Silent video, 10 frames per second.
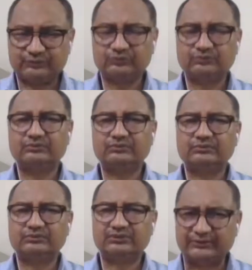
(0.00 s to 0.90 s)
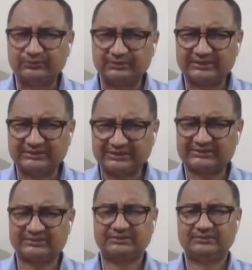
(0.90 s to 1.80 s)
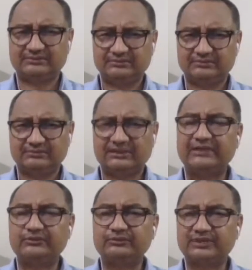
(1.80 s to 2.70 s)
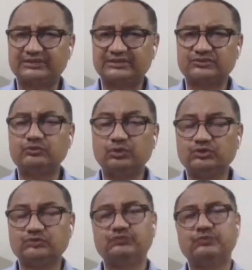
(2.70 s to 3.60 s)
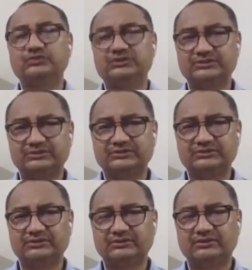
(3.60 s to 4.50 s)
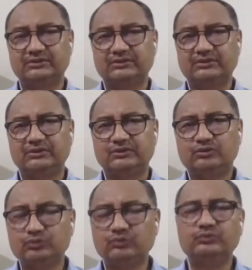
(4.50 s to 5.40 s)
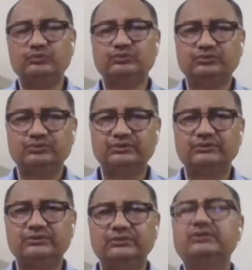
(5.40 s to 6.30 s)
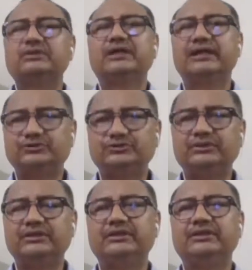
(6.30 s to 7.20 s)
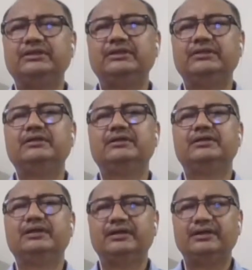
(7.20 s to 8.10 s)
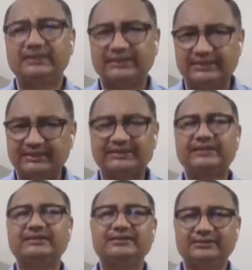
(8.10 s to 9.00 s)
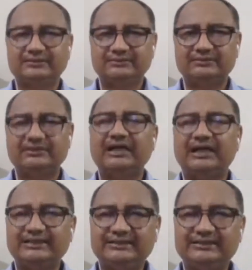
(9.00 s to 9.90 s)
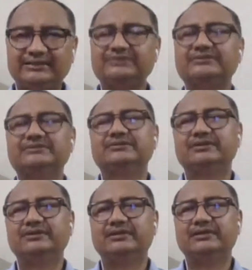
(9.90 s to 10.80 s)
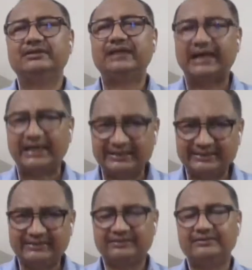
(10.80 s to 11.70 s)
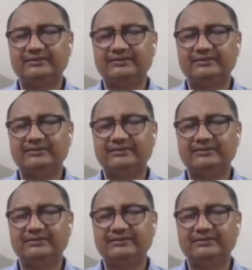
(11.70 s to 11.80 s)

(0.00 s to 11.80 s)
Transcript: to try to resist try to resist those forces who actually kill Gandhi. The ideas, the idea